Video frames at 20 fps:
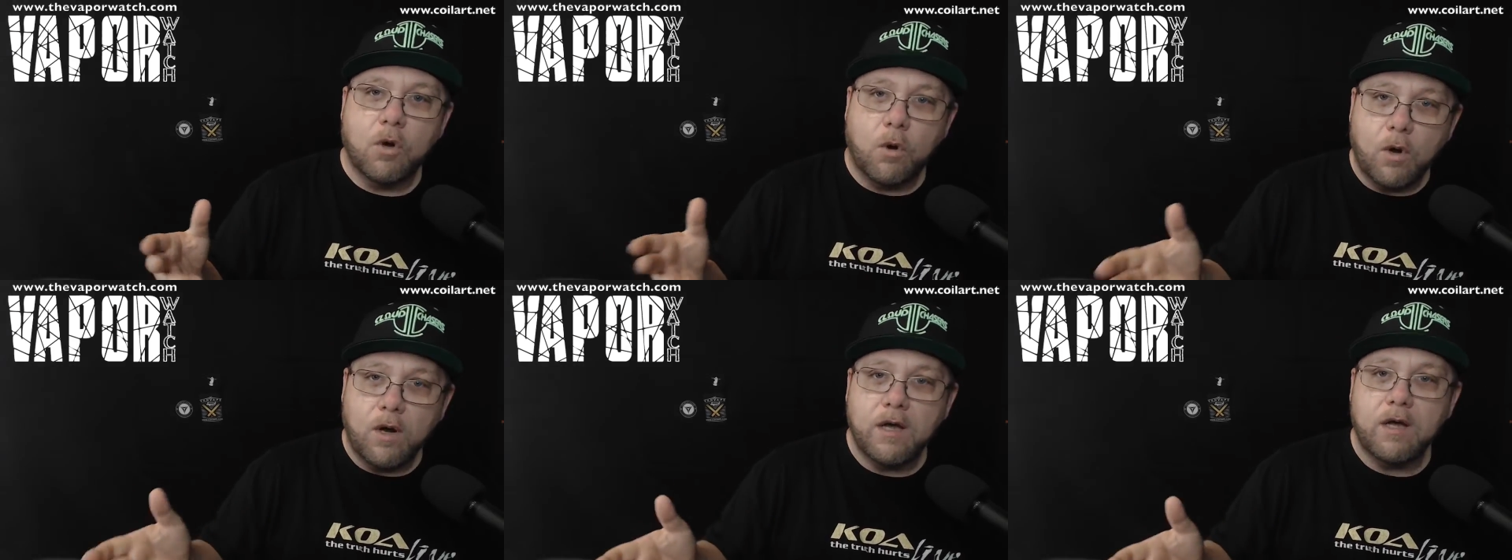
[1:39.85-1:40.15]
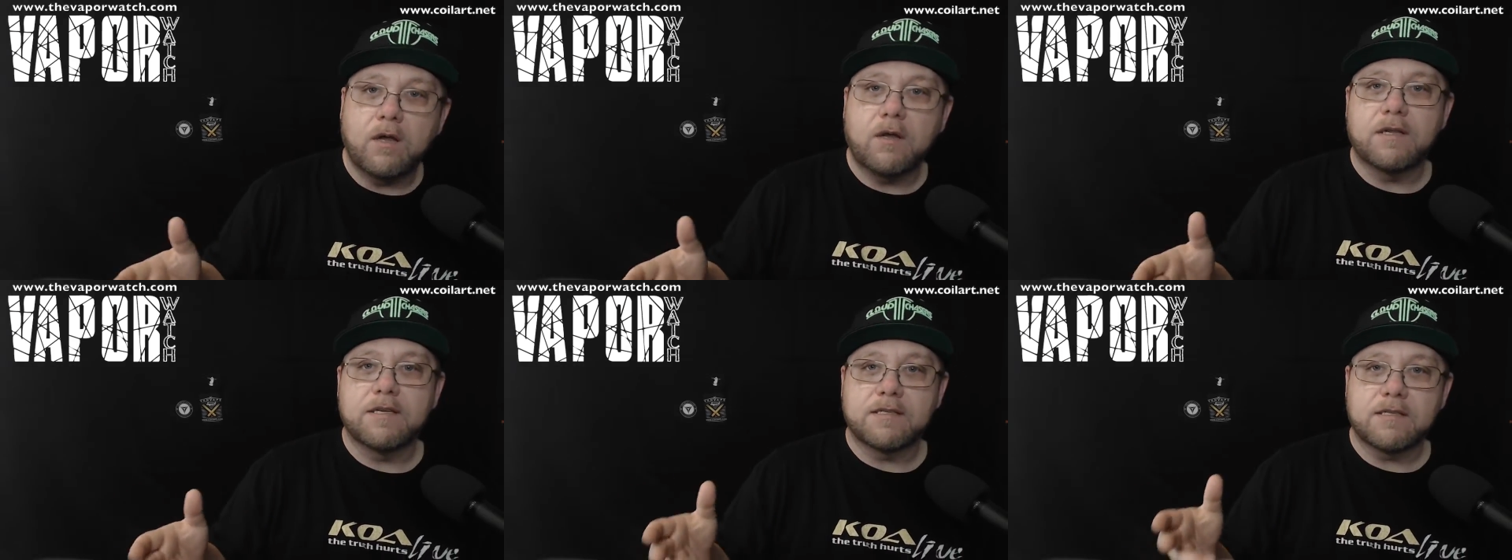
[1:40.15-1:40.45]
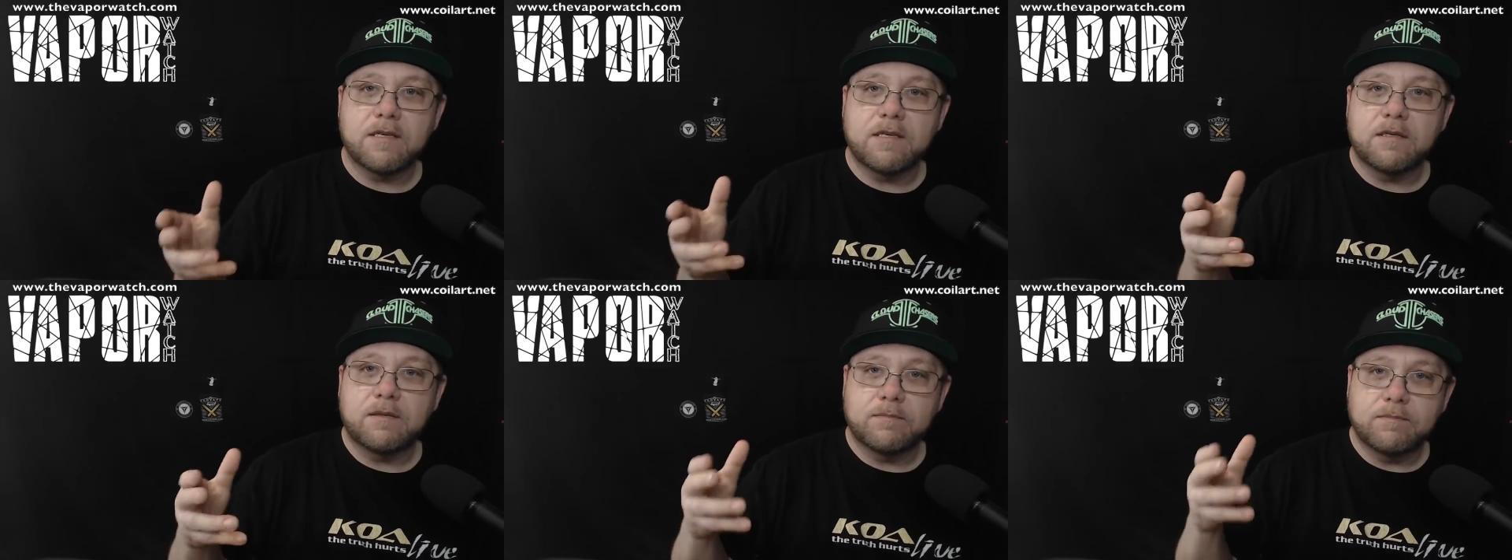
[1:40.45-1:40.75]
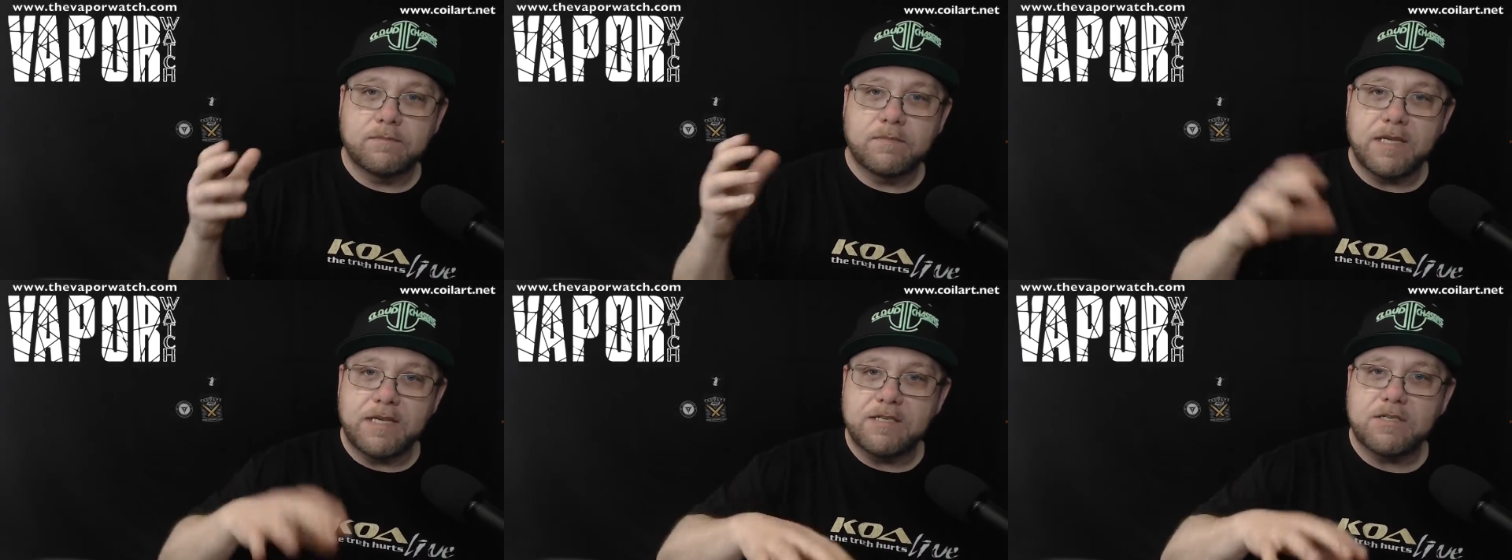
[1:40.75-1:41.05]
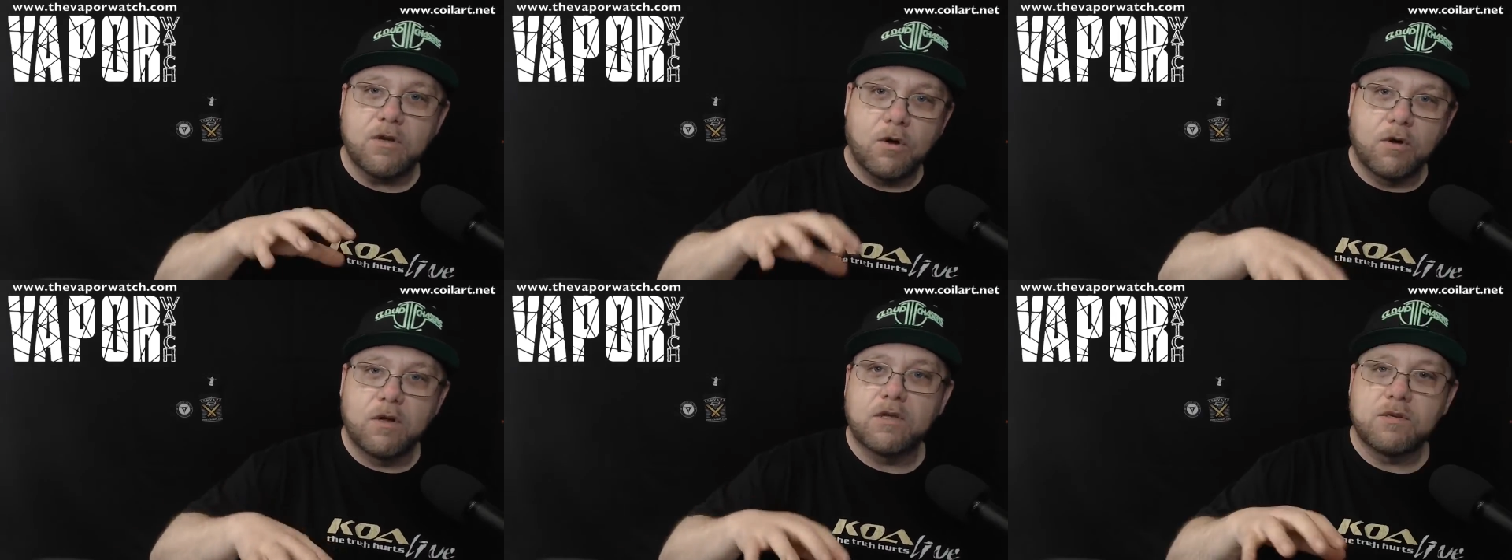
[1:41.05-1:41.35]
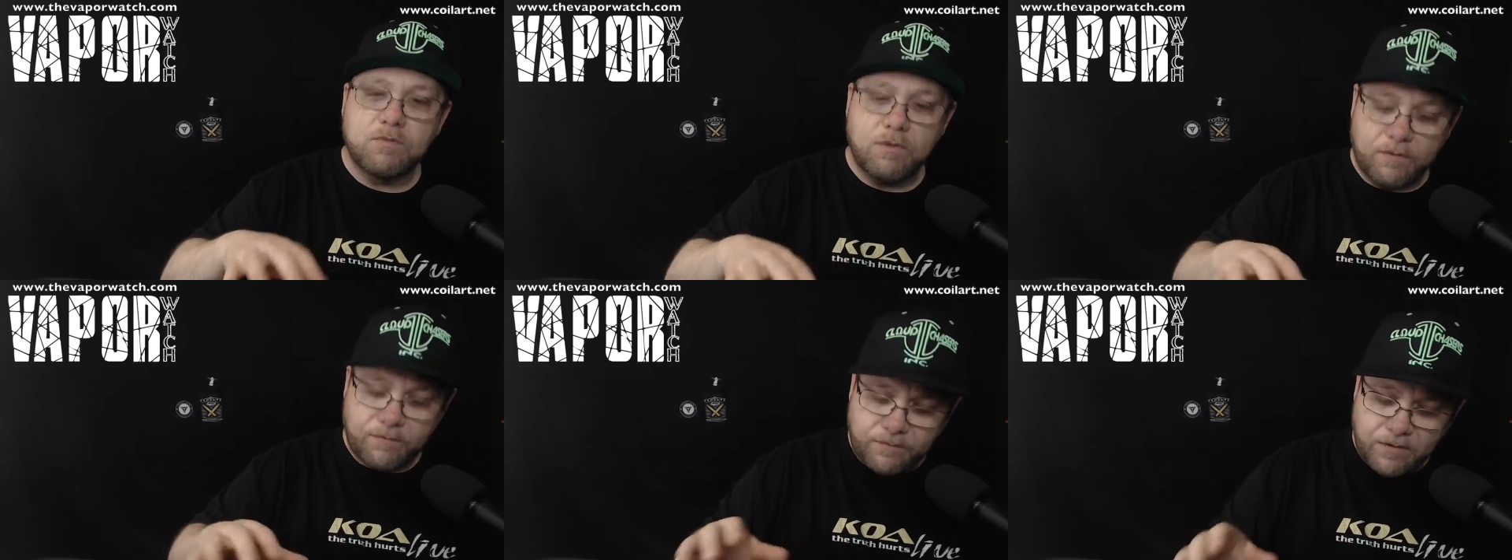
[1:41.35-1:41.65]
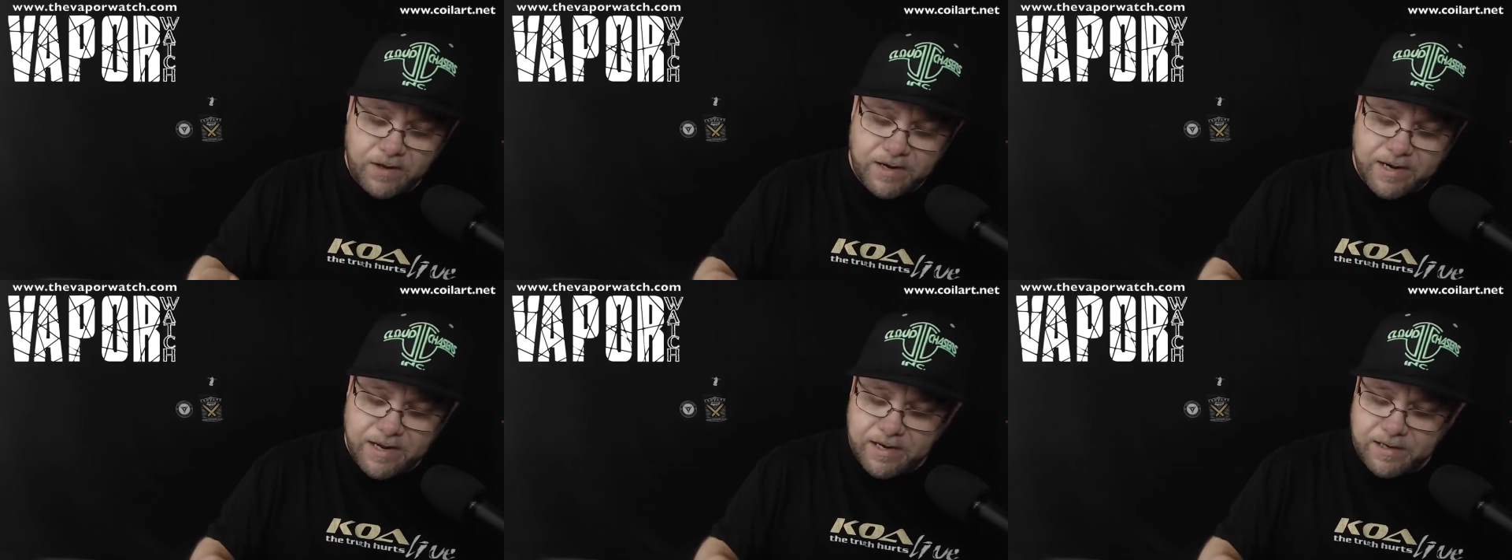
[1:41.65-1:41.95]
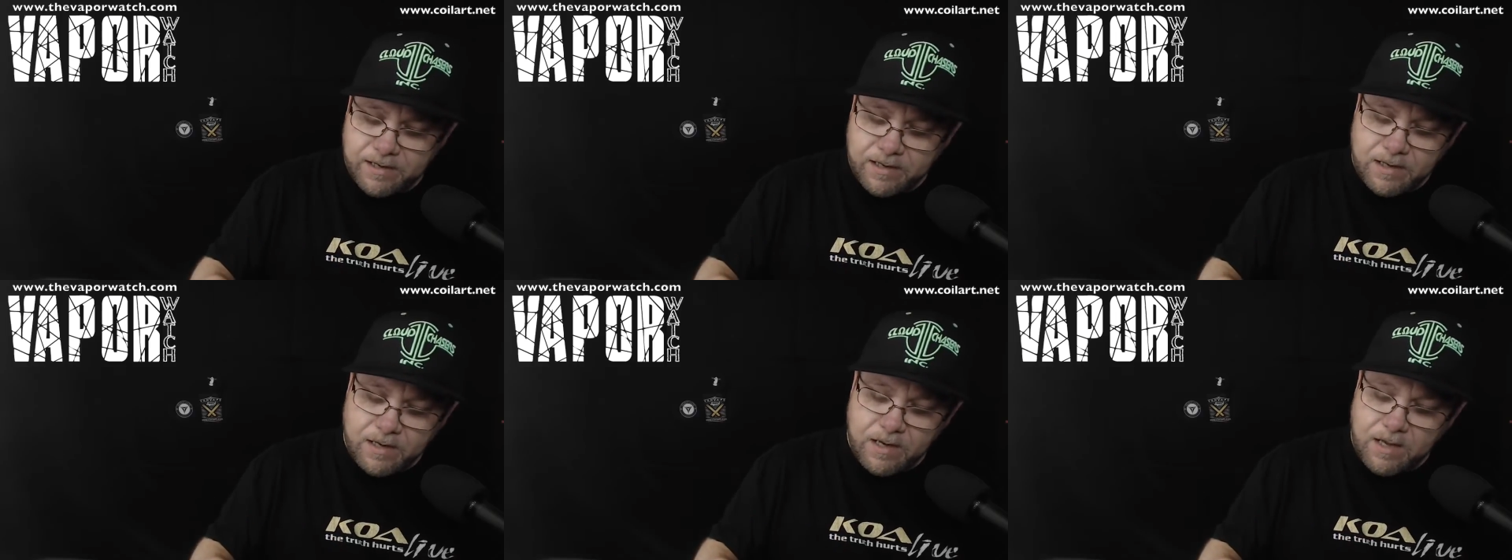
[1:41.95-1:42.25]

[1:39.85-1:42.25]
coil these coils will fit in.